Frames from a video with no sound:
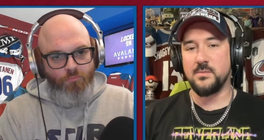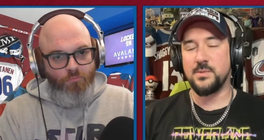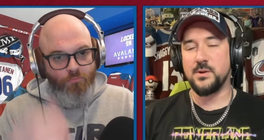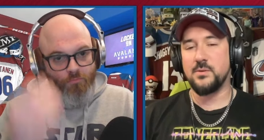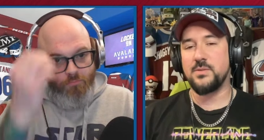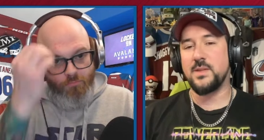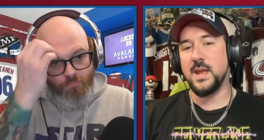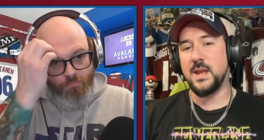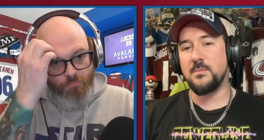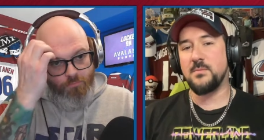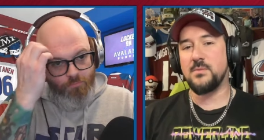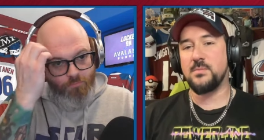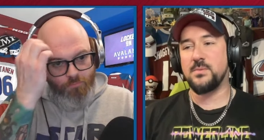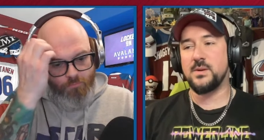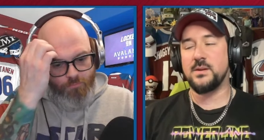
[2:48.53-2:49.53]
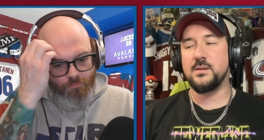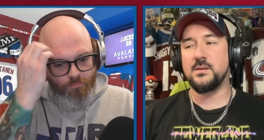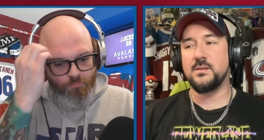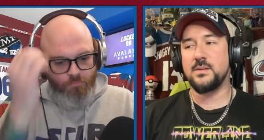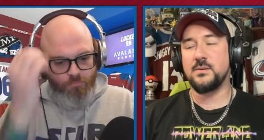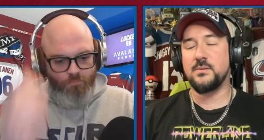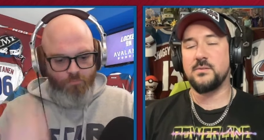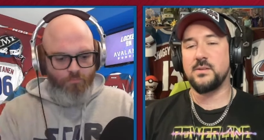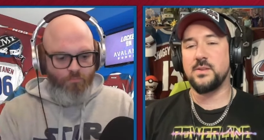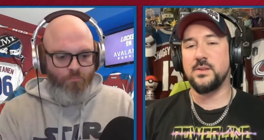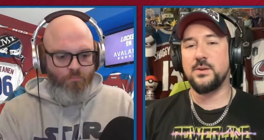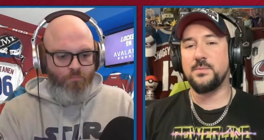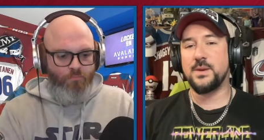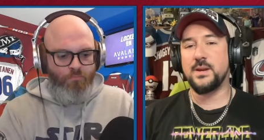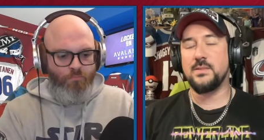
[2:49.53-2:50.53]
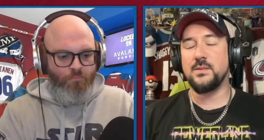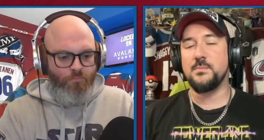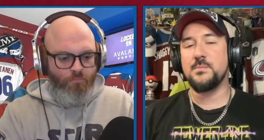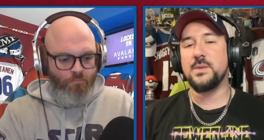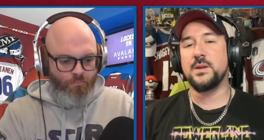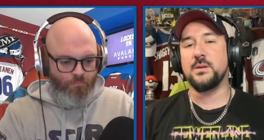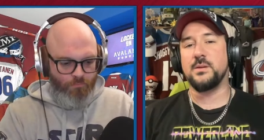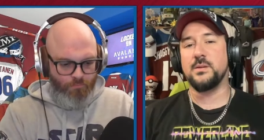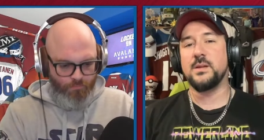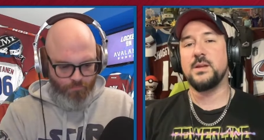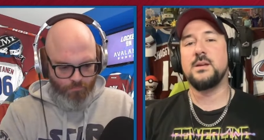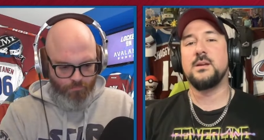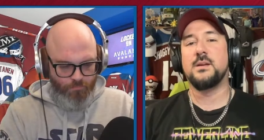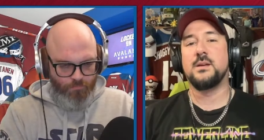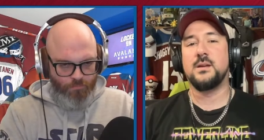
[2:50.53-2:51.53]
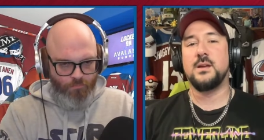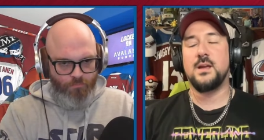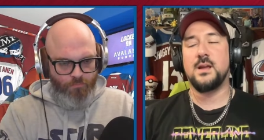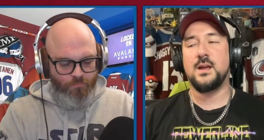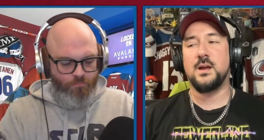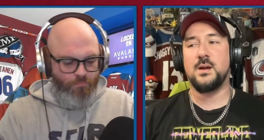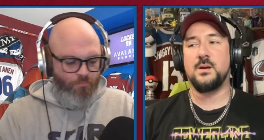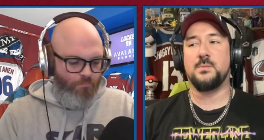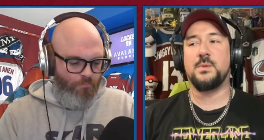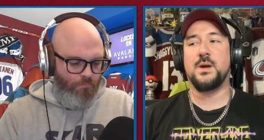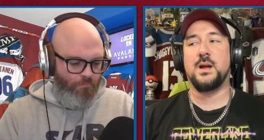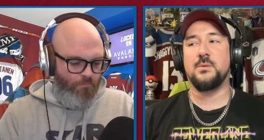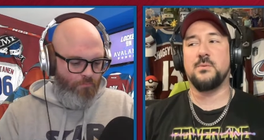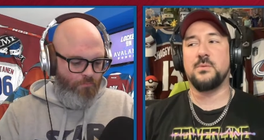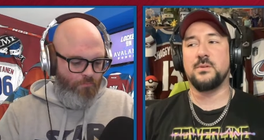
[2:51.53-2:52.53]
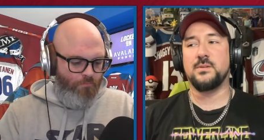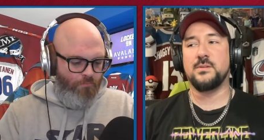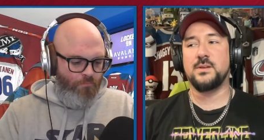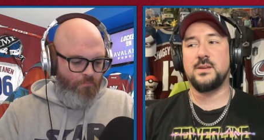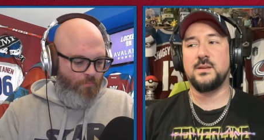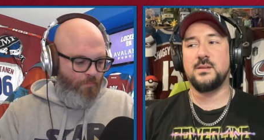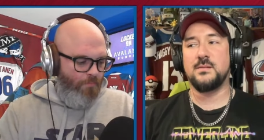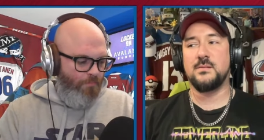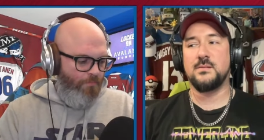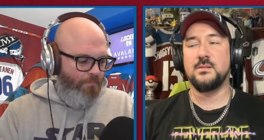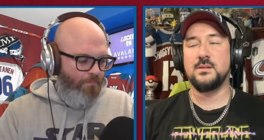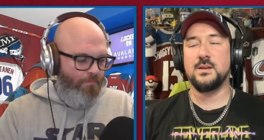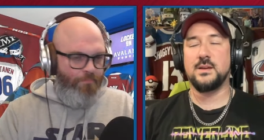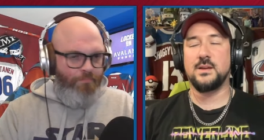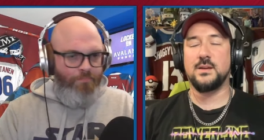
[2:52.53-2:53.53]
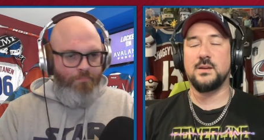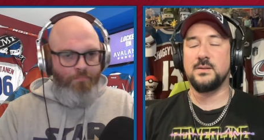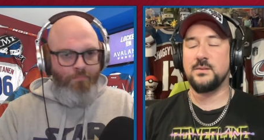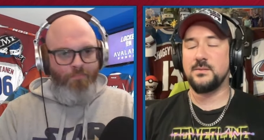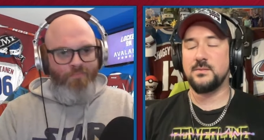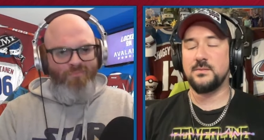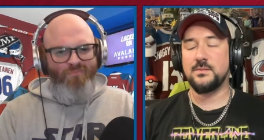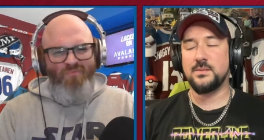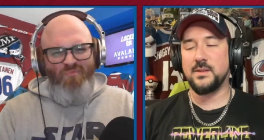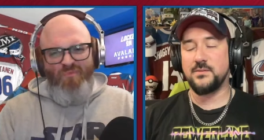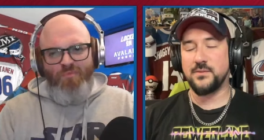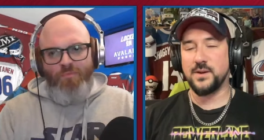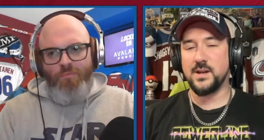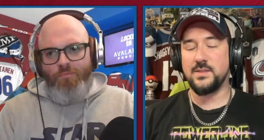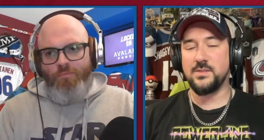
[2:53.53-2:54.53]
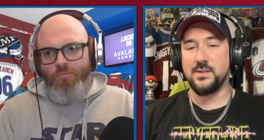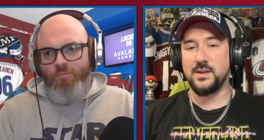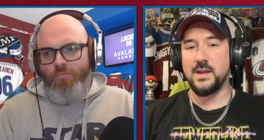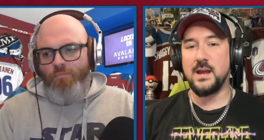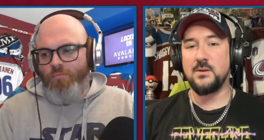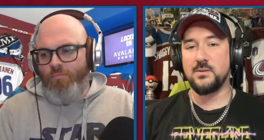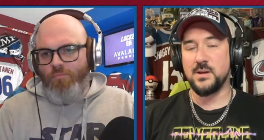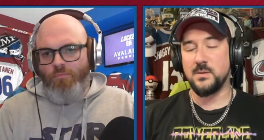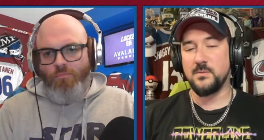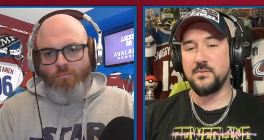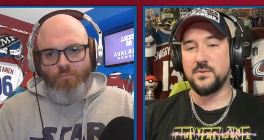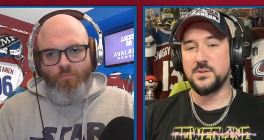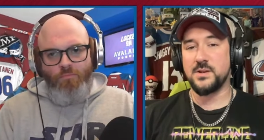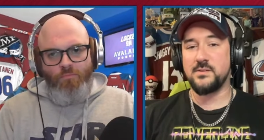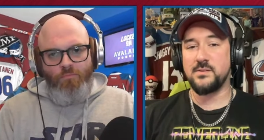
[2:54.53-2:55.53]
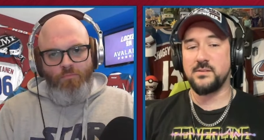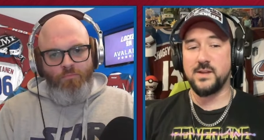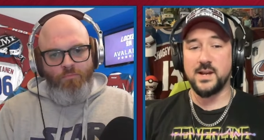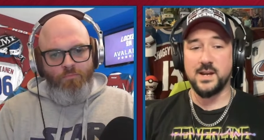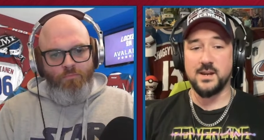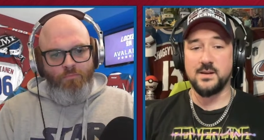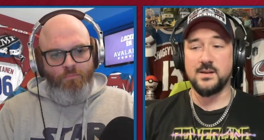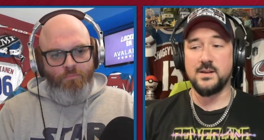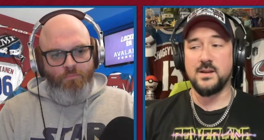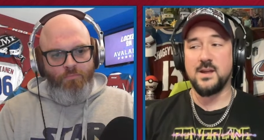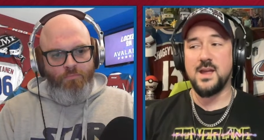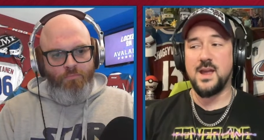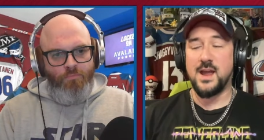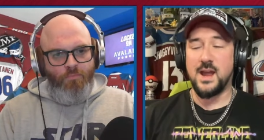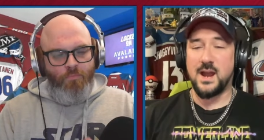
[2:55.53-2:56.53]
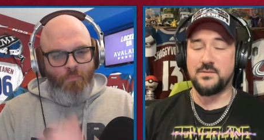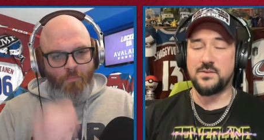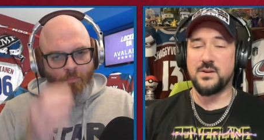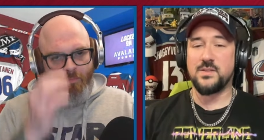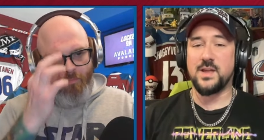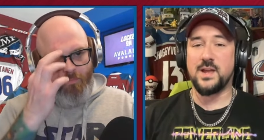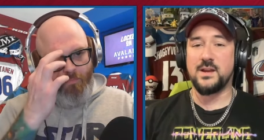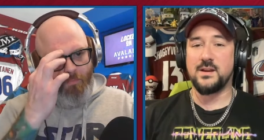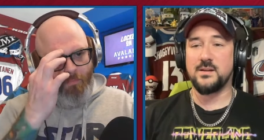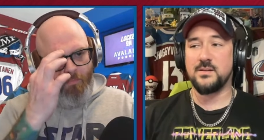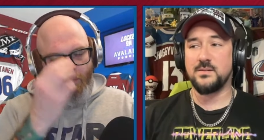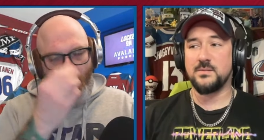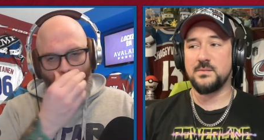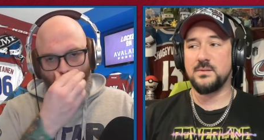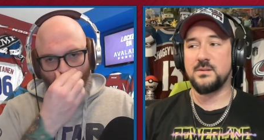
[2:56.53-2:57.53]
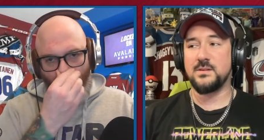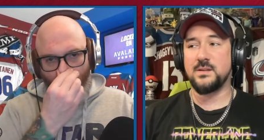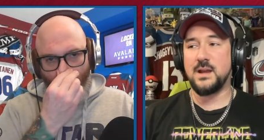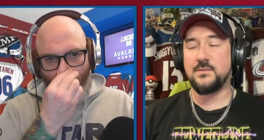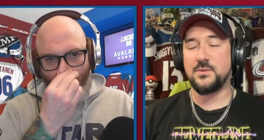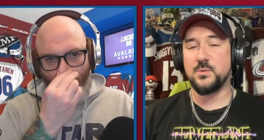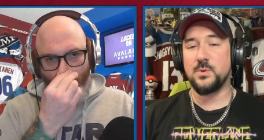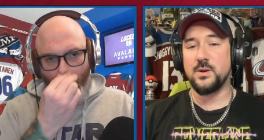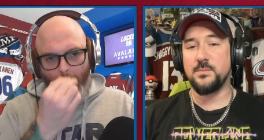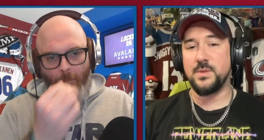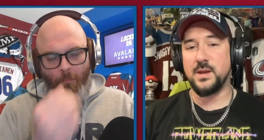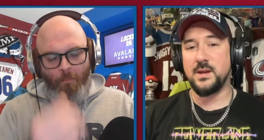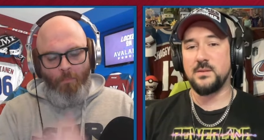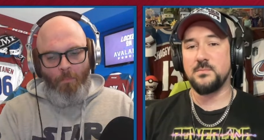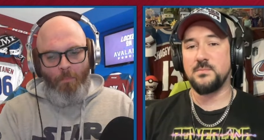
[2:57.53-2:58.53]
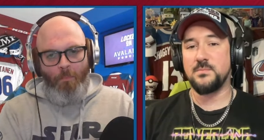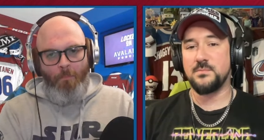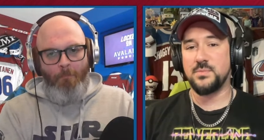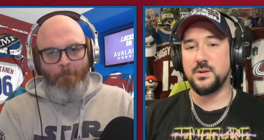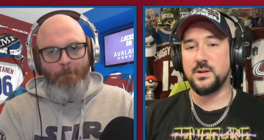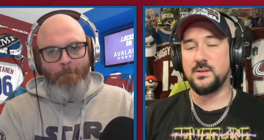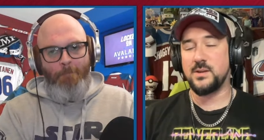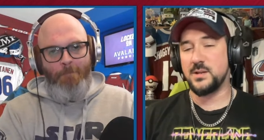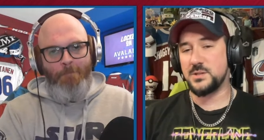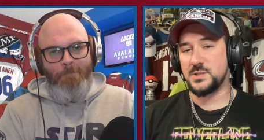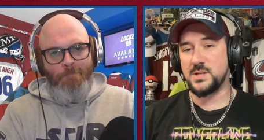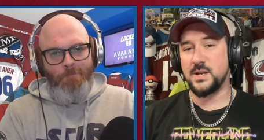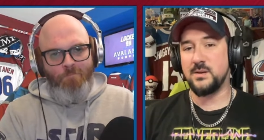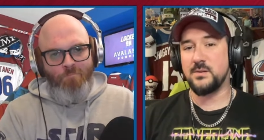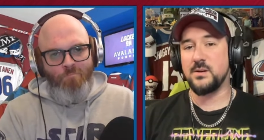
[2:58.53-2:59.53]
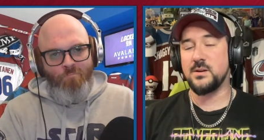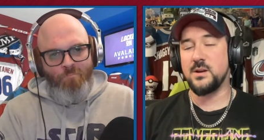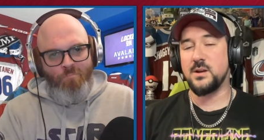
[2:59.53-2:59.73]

Speaker 1: of both games, but there was a little bit in the middle. Um, I was, yeah, let's forget the outcomes for just a second. After that after Winnipeg put a touchdown on